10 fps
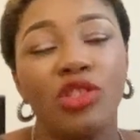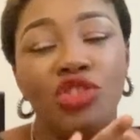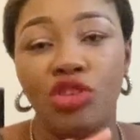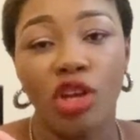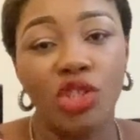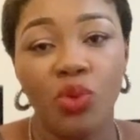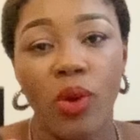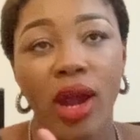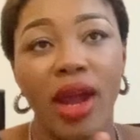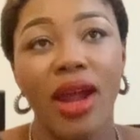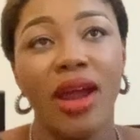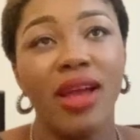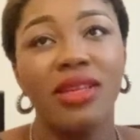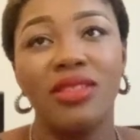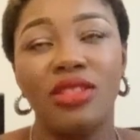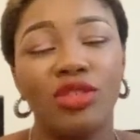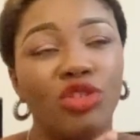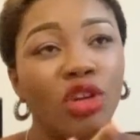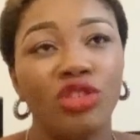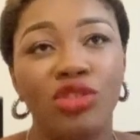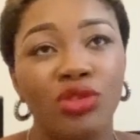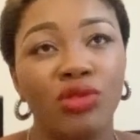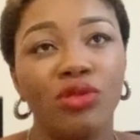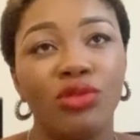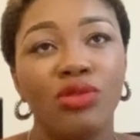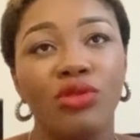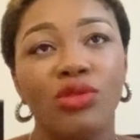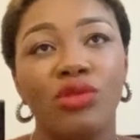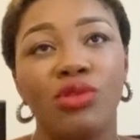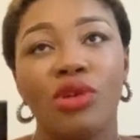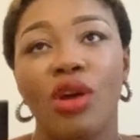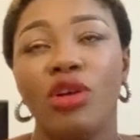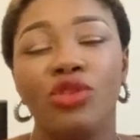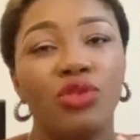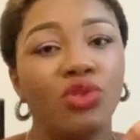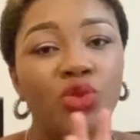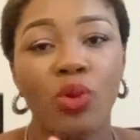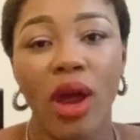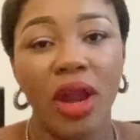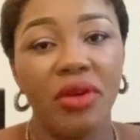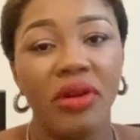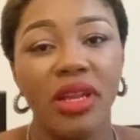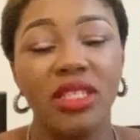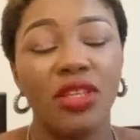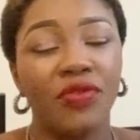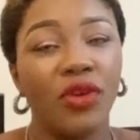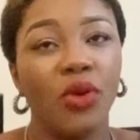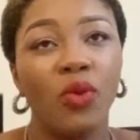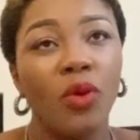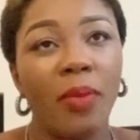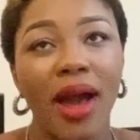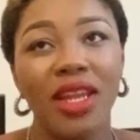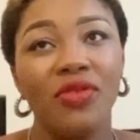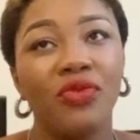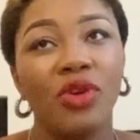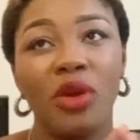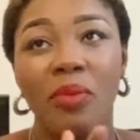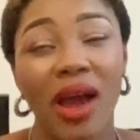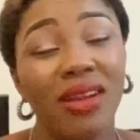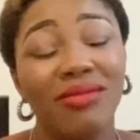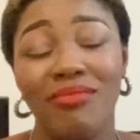church wears, church shoes, your jewelries, if you're a woman, if you're a man.